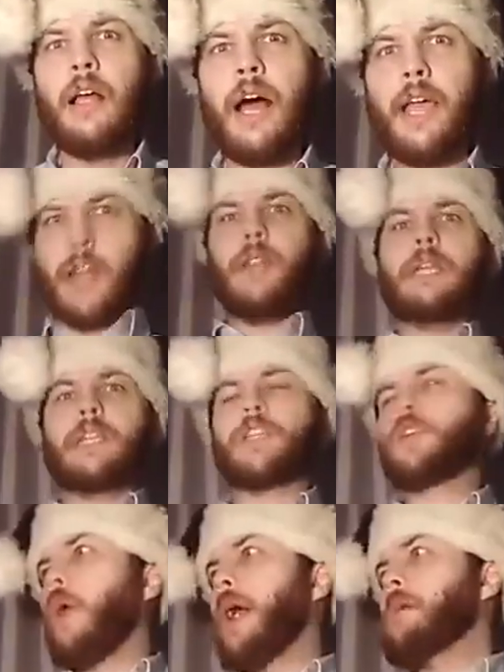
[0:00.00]
I can only
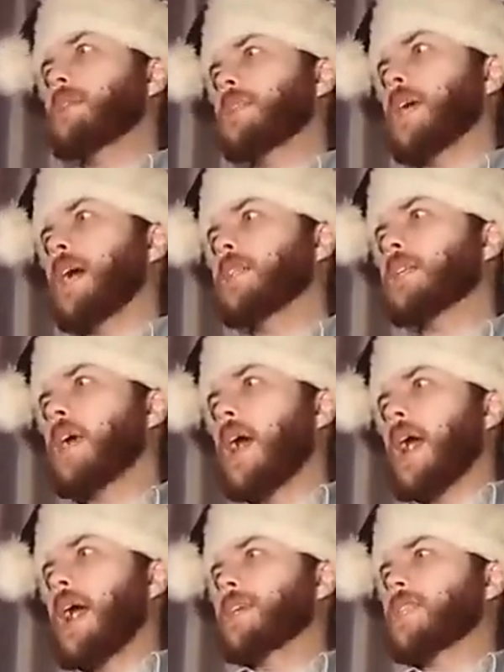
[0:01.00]
describe this
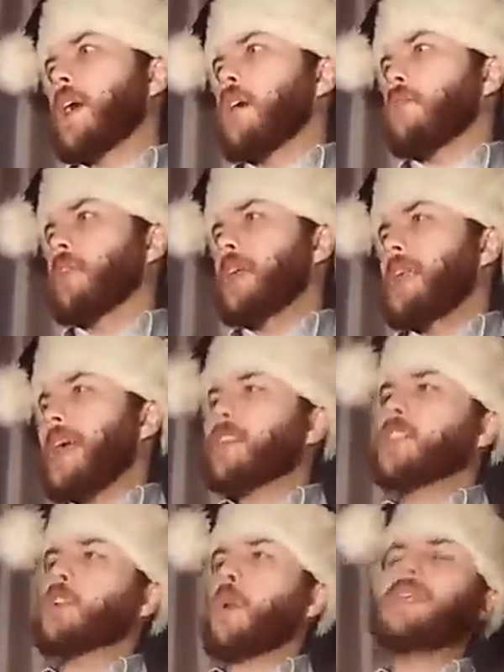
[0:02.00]
as for the
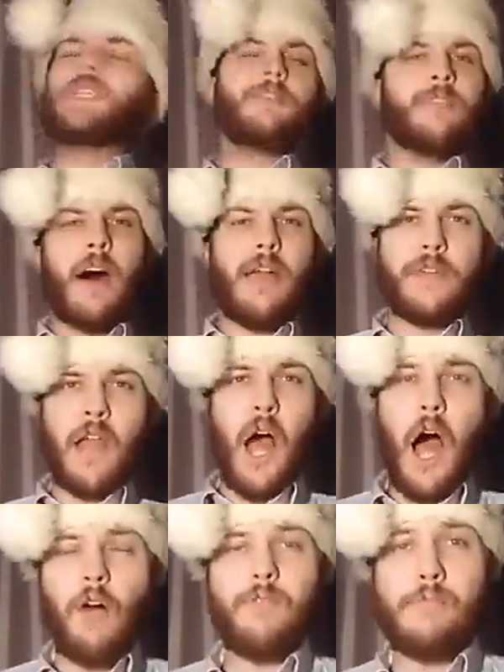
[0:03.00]
next 25 and a
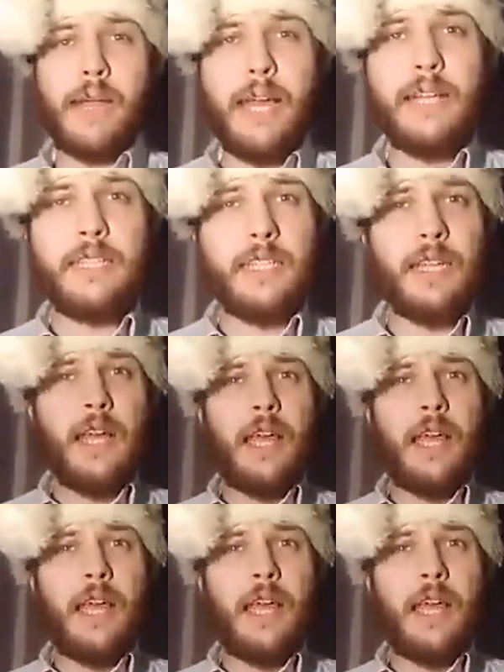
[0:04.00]
half minutes,